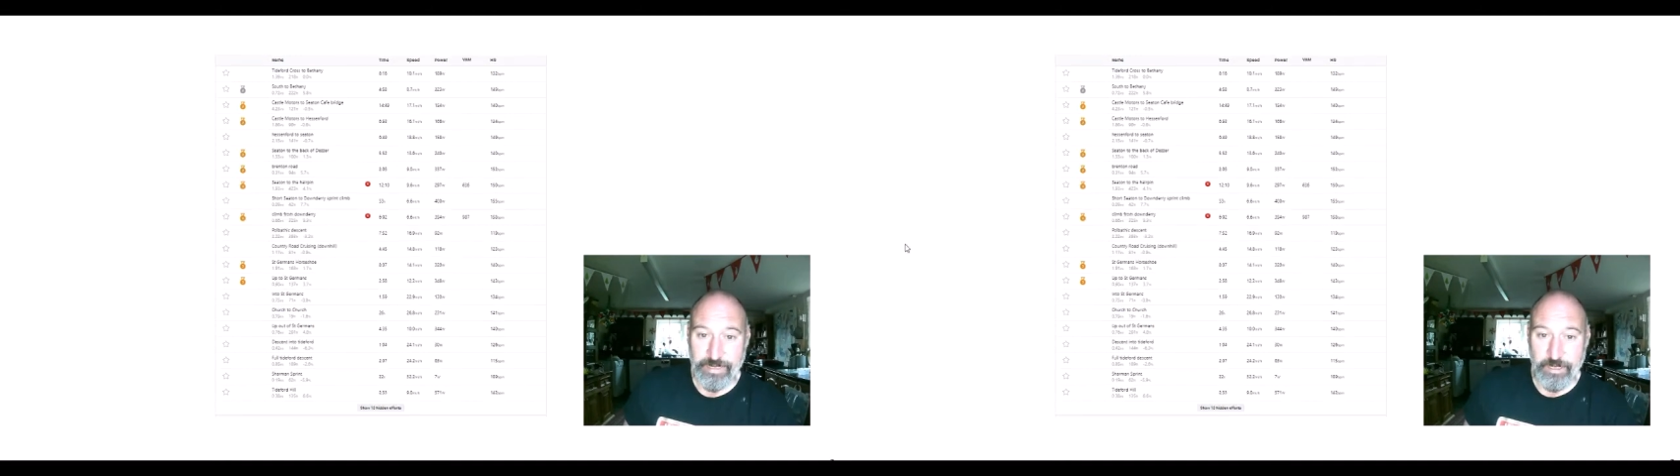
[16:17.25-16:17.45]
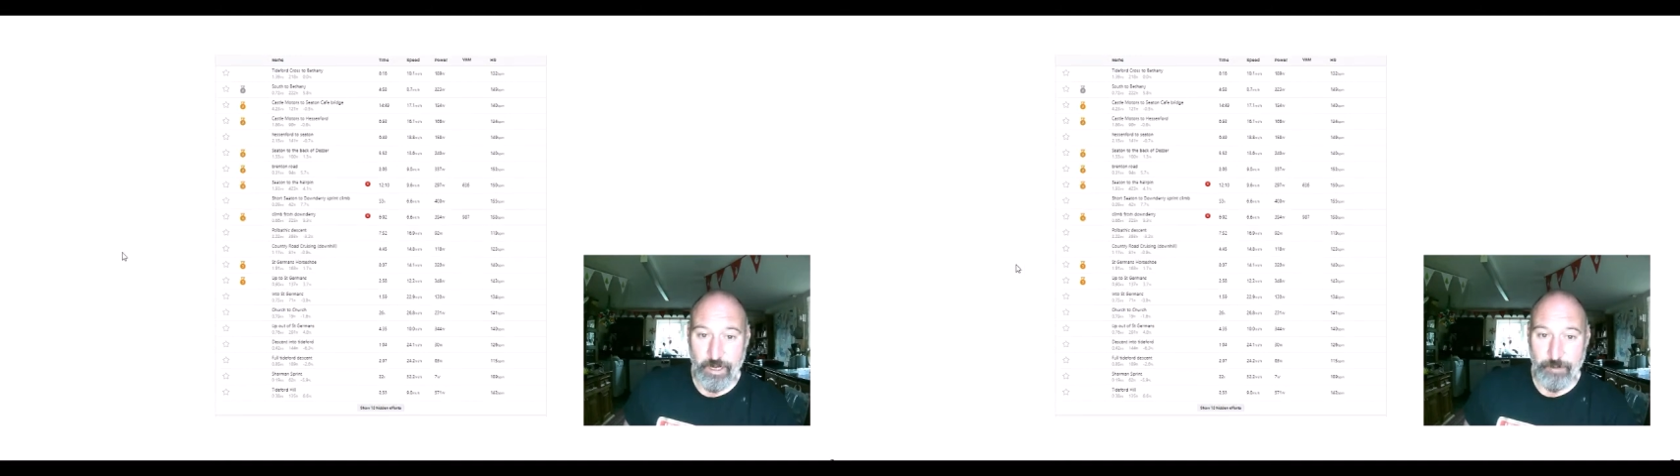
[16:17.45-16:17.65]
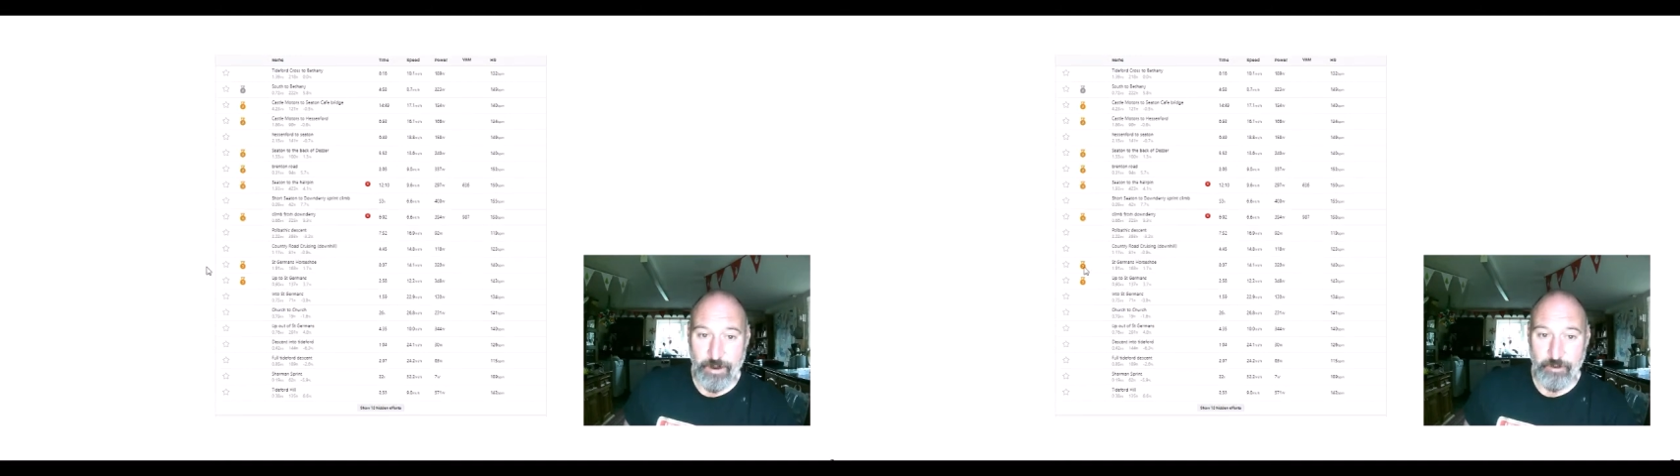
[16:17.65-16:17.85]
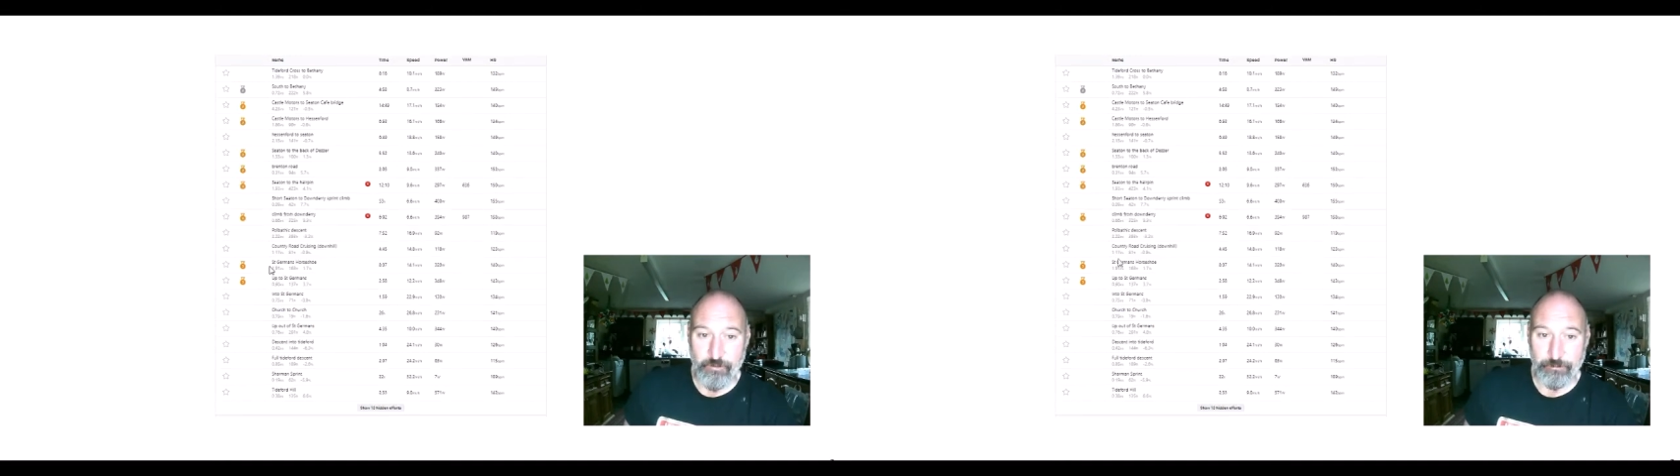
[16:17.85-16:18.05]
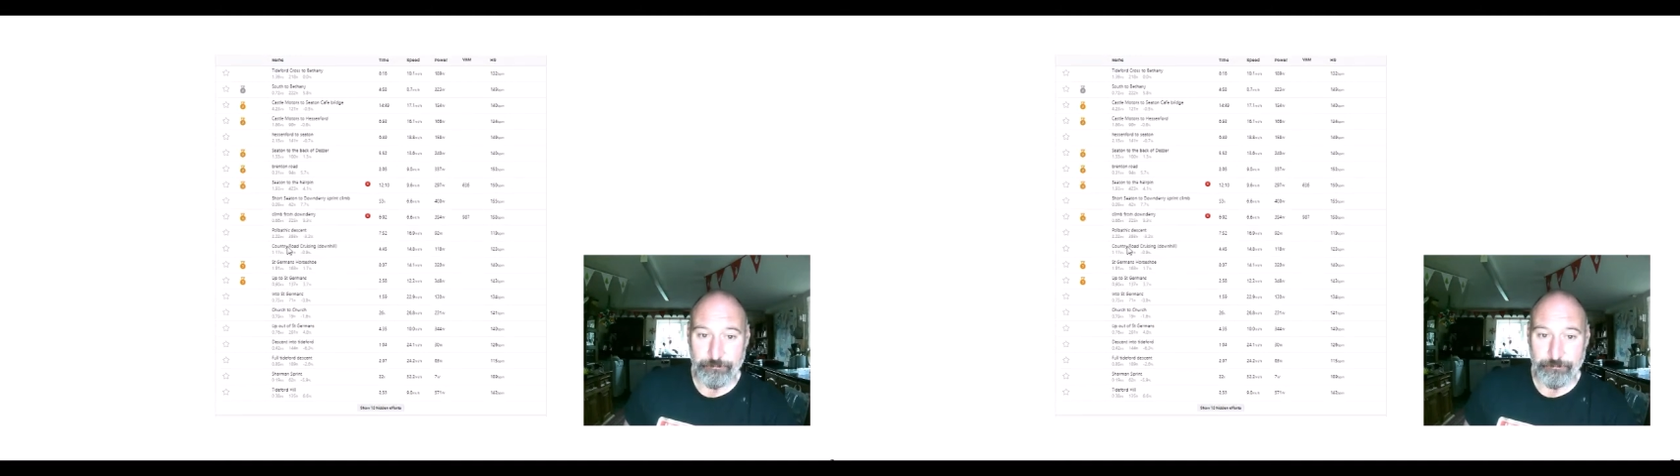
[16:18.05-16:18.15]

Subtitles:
eco mode.